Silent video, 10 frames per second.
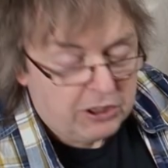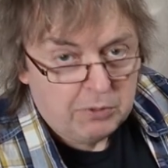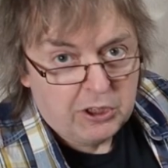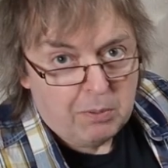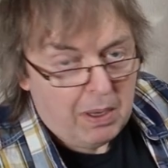this,
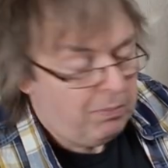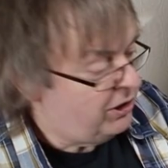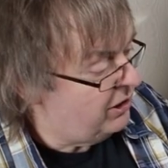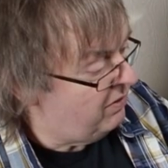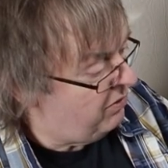which I'll
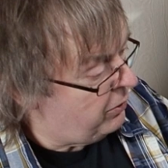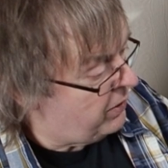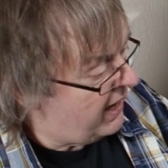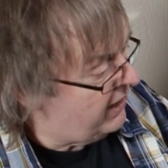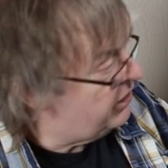publish in a few
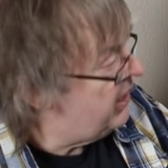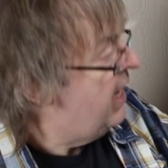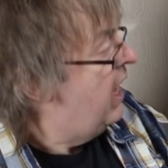days.